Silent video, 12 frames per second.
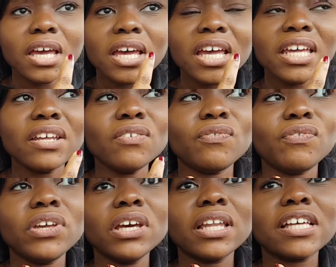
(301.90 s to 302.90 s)
It didn't
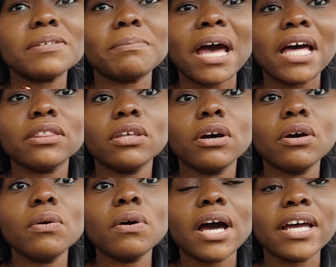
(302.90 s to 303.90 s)
feel as bad
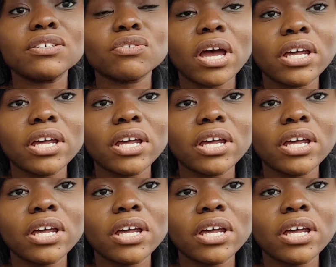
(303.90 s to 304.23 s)
though. I try